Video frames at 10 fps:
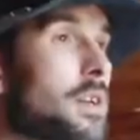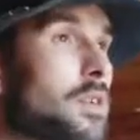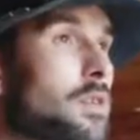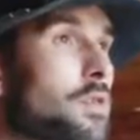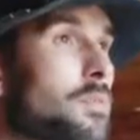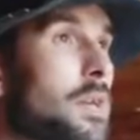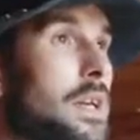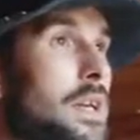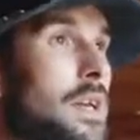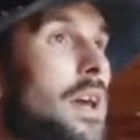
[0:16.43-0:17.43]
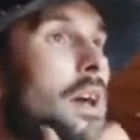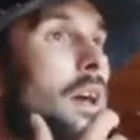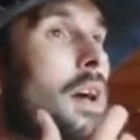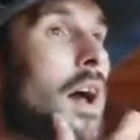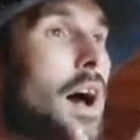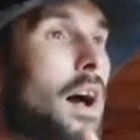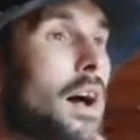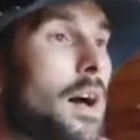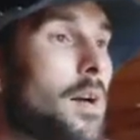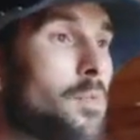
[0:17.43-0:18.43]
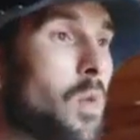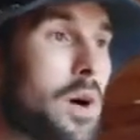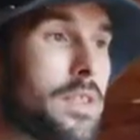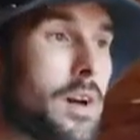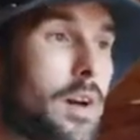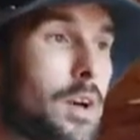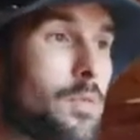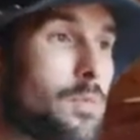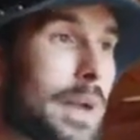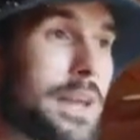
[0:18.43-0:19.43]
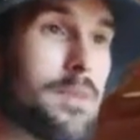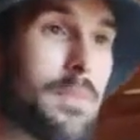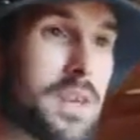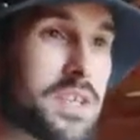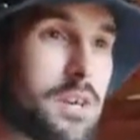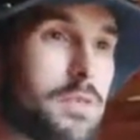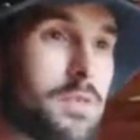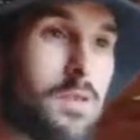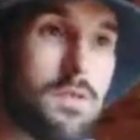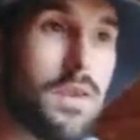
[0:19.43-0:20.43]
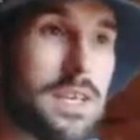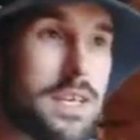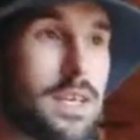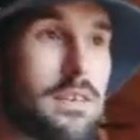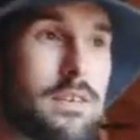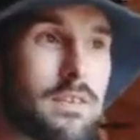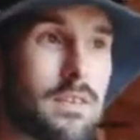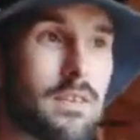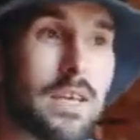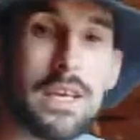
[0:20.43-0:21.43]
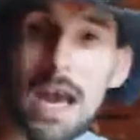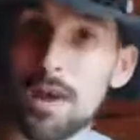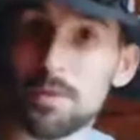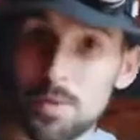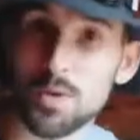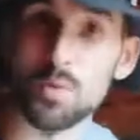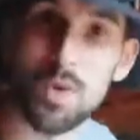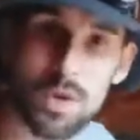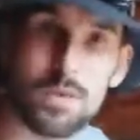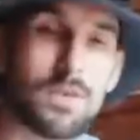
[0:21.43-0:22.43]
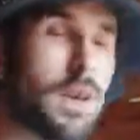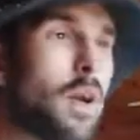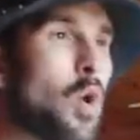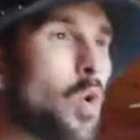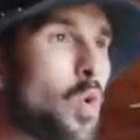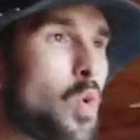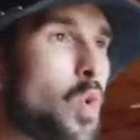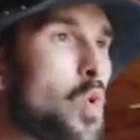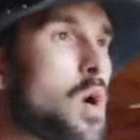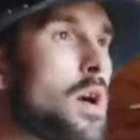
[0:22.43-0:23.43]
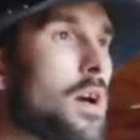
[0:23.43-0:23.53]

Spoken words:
It could be one that I will make up myself to fit in the Harry Potter world, or